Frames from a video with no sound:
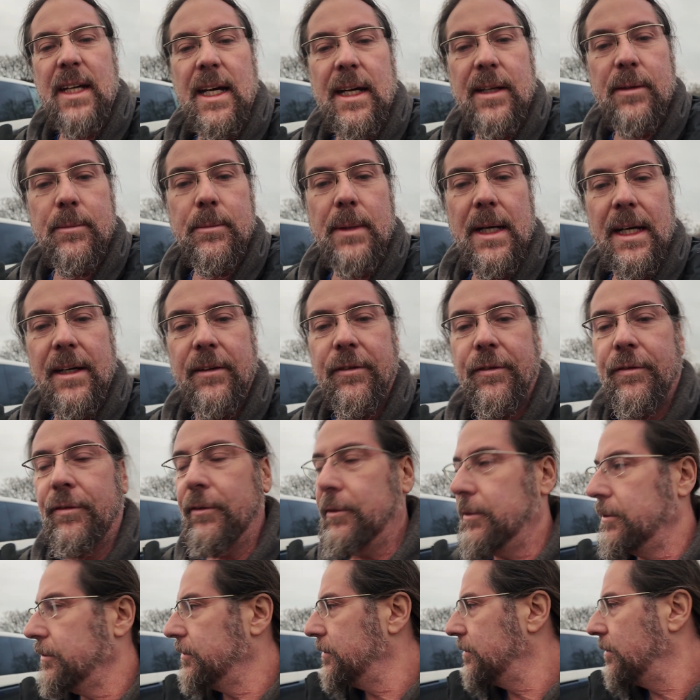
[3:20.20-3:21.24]
done my
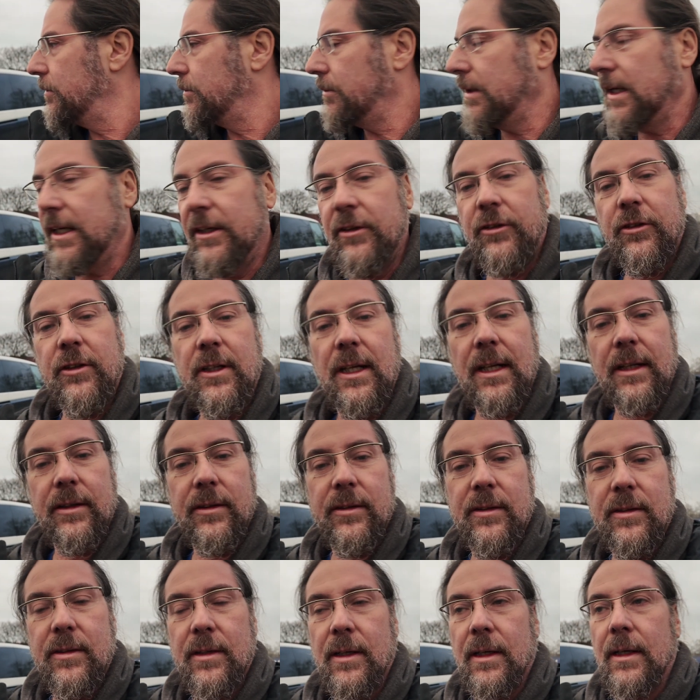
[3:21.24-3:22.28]
first range
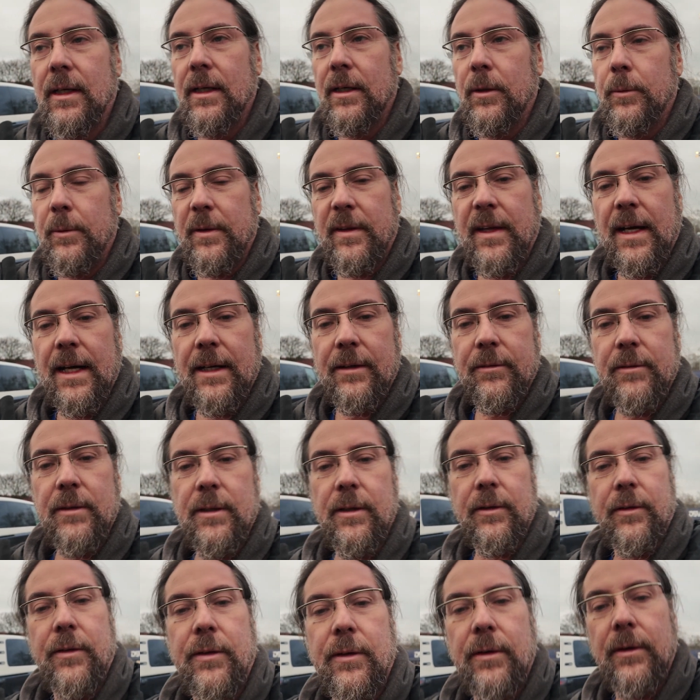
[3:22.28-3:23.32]
test with
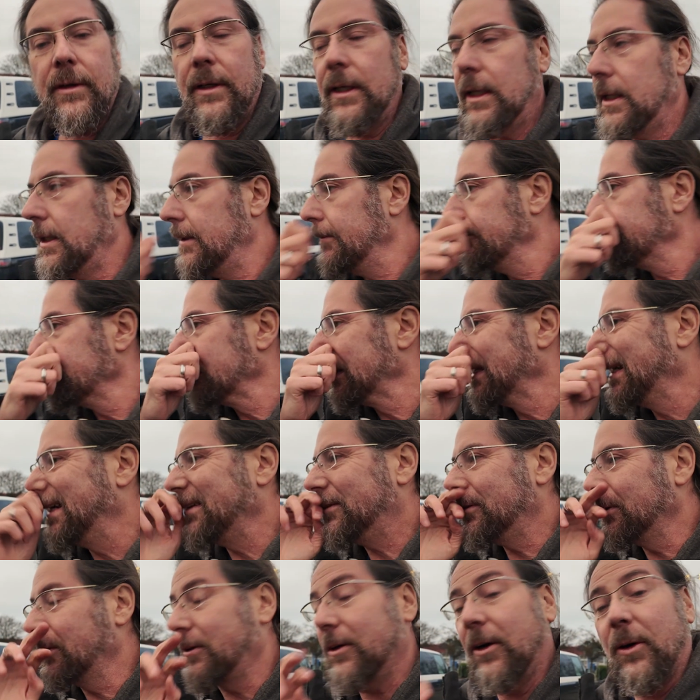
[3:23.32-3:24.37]
130,
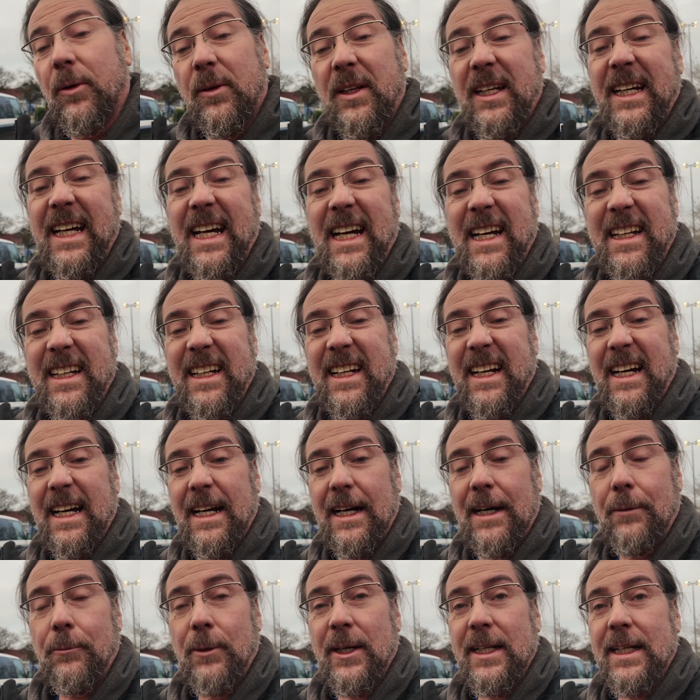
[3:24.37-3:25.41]
took only
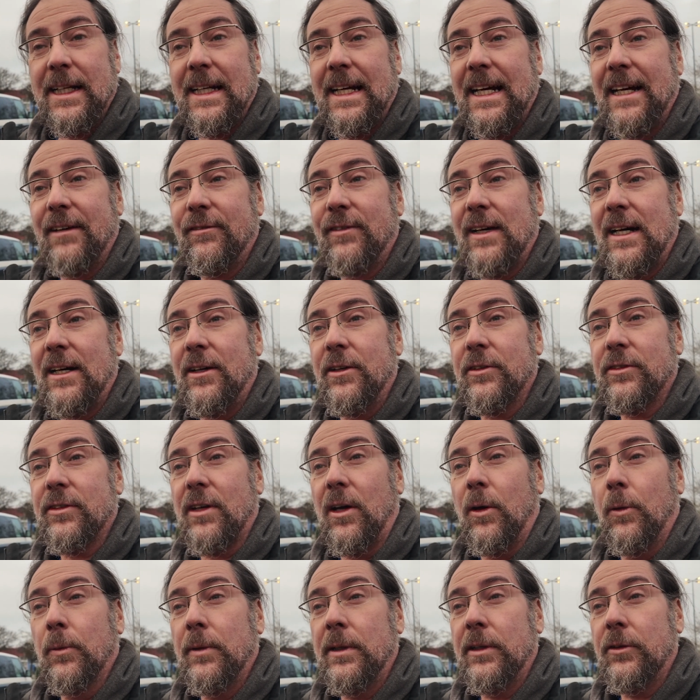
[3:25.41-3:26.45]
uh, one and a half hours,
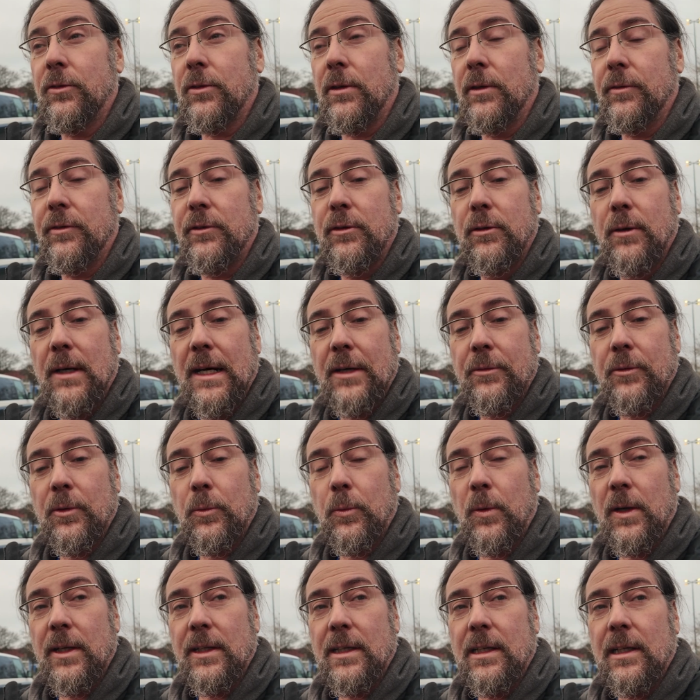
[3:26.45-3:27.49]
only drove
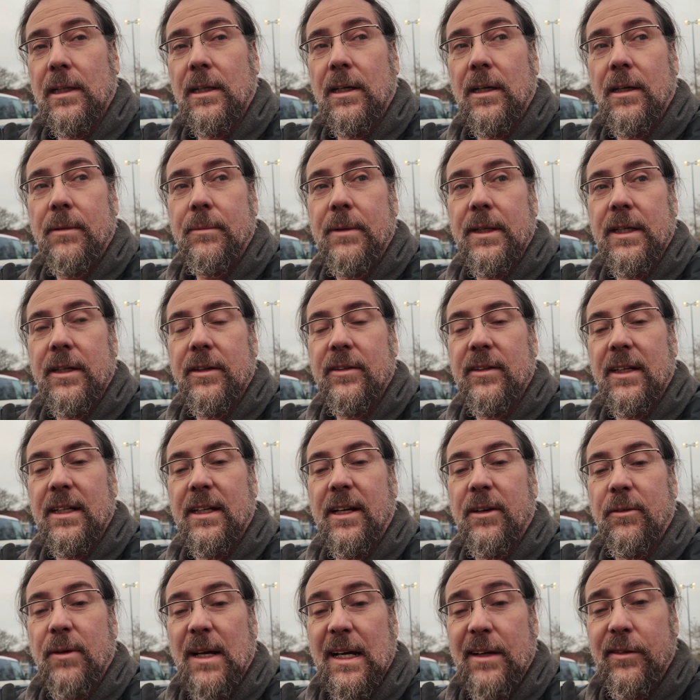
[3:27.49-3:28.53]
201 kilometers and
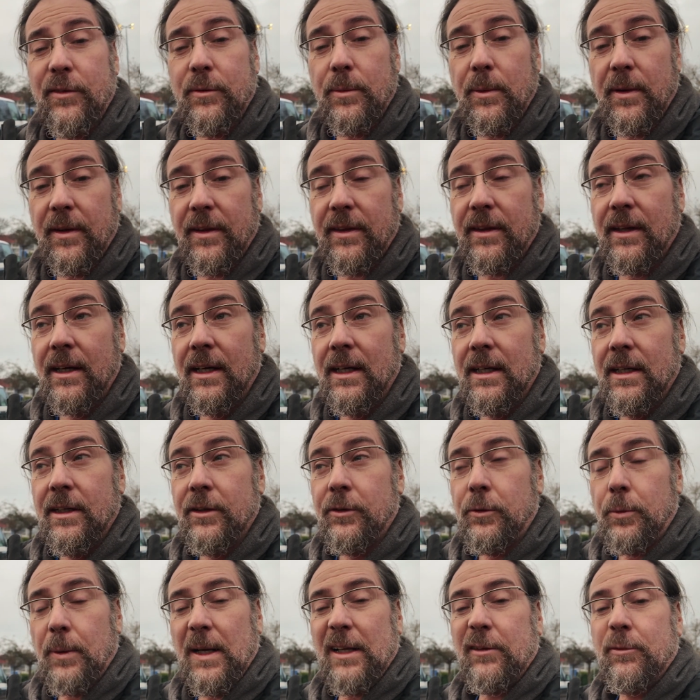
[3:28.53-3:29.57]
arrived with
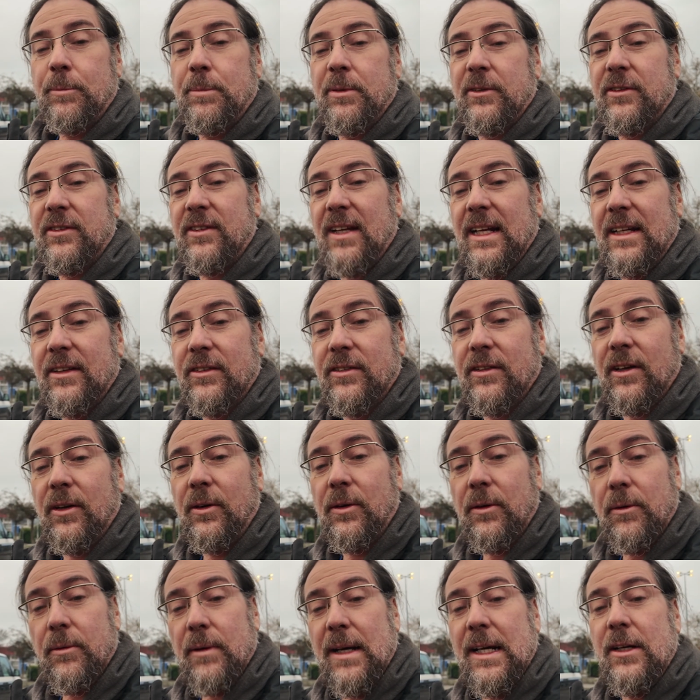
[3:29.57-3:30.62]
12%.
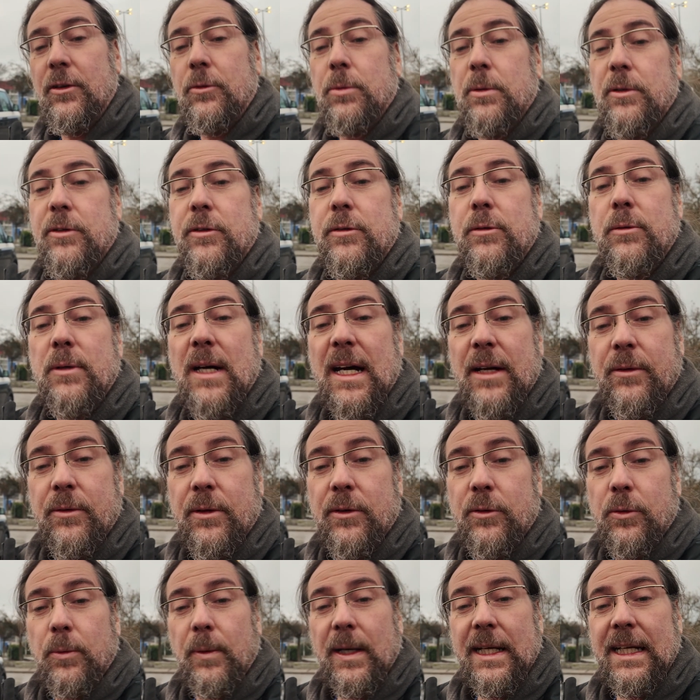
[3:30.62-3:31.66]
So a range was
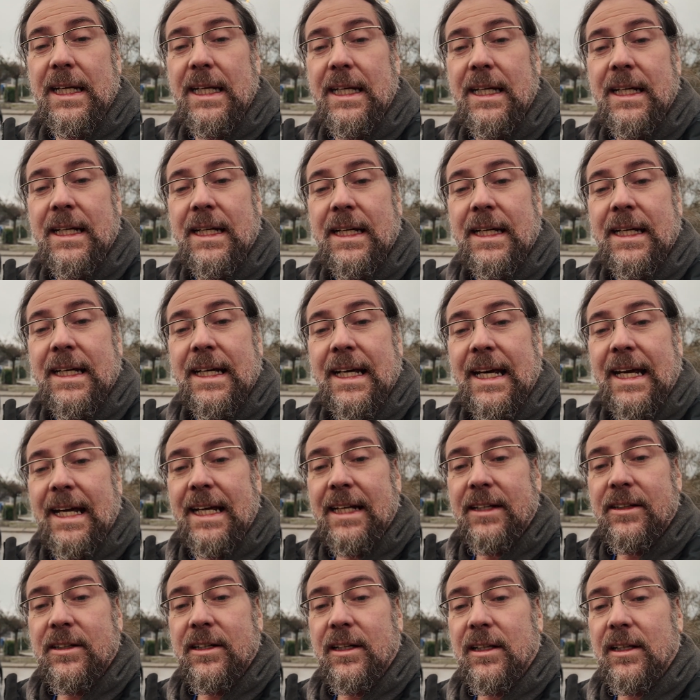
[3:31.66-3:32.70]

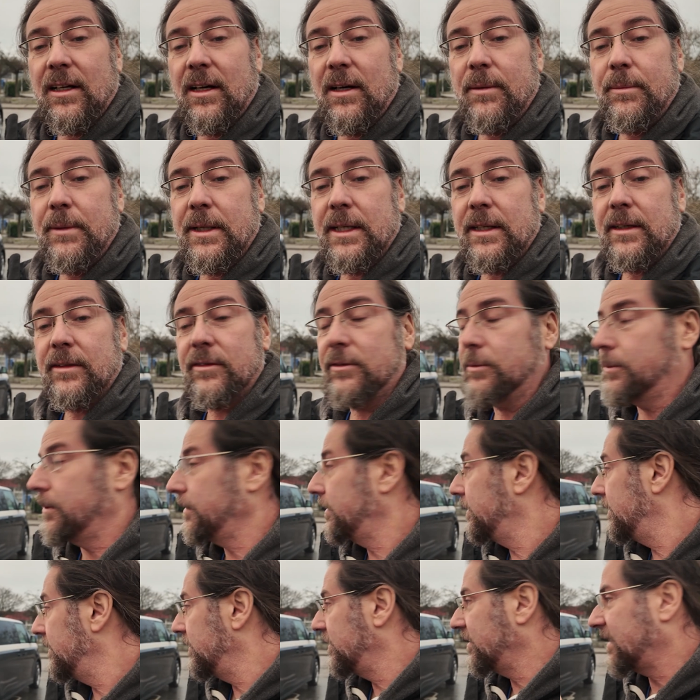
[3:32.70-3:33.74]
228 kilometers
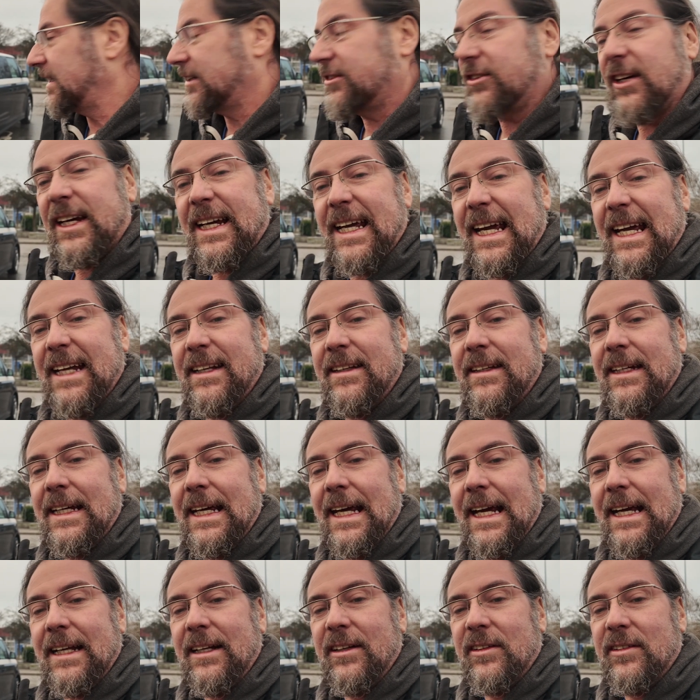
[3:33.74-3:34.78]
with this
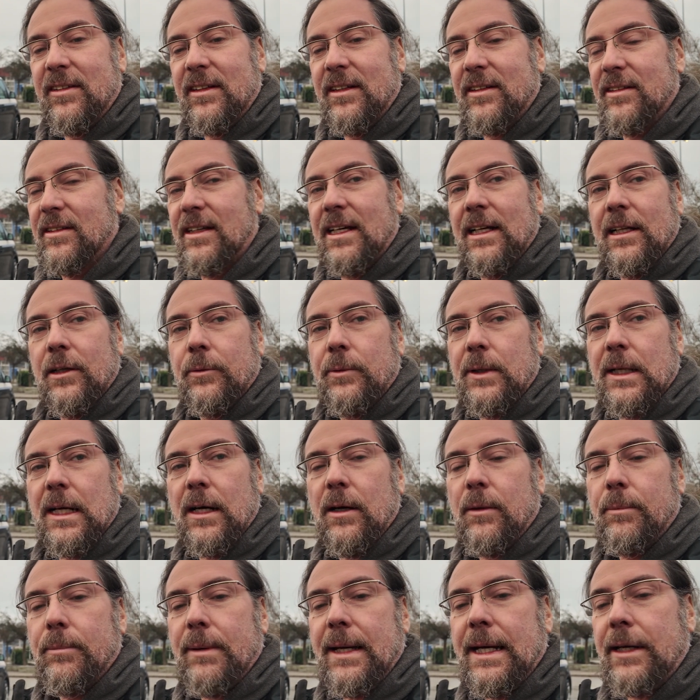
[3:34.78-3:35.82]
gigantic 86 kilowatt
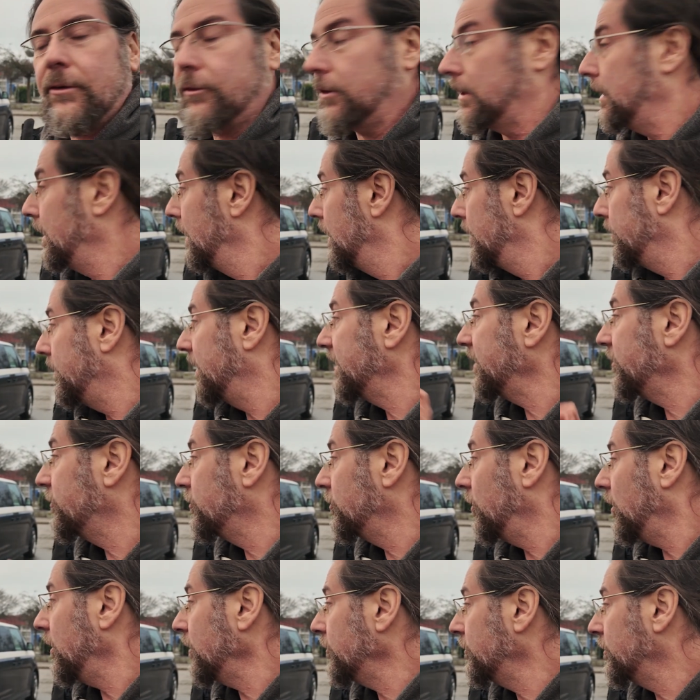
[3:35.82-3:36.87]
hour battery. But it
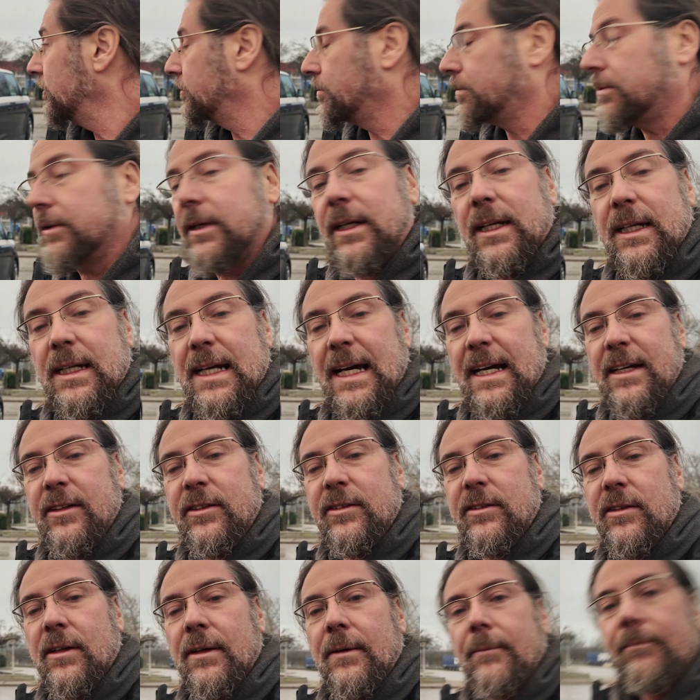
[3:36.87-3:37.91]
charges pretty
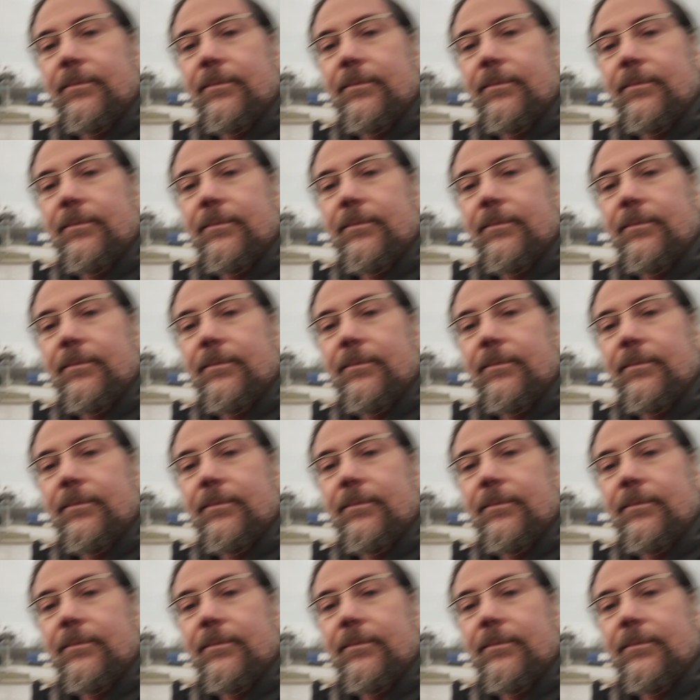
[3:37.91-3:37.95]
nice